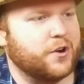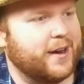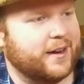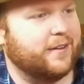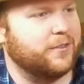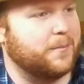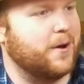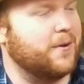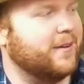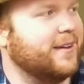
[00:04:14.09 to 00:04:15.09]
They're just trying to get off the
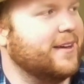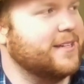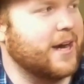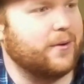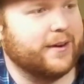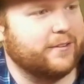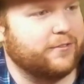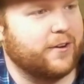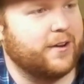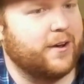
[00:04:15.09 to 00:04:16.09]
boat. Towering
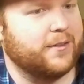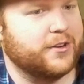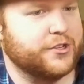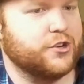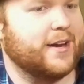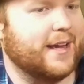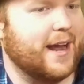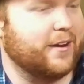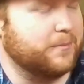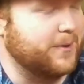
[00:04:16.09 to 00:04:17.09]
Inferno, they're just trying to
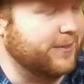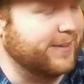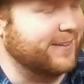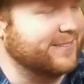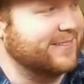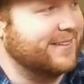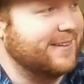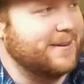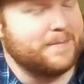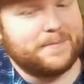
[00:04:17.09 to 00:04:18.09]
get out of the building.
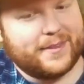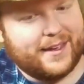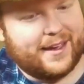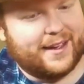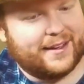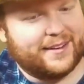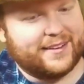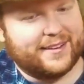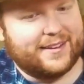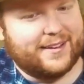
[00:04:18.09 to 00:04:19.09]

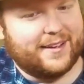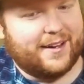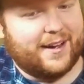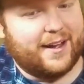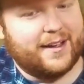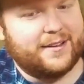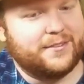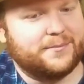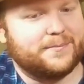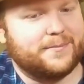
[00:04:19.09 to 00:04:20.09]
And
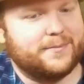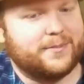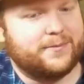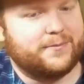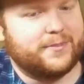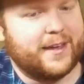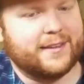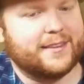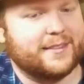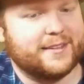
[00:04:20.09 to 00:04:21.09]
I
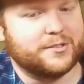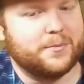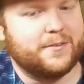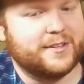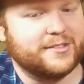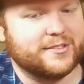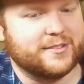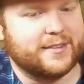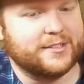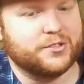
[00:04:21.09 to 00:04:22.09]
think that this
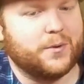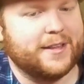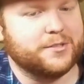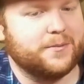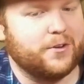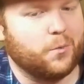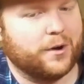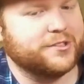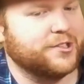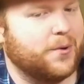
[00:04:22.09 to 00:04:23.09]
is why this movie
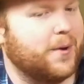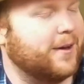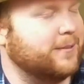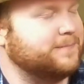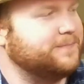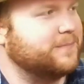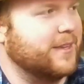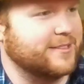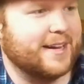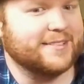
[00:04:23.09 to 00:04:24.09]
works so well,
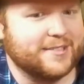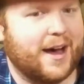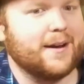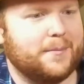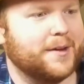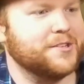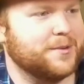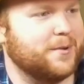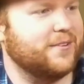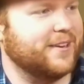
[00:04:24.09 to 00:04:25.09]
is that it's not a
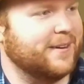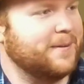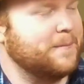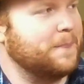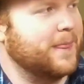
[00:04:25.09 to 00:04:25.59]
monster movie.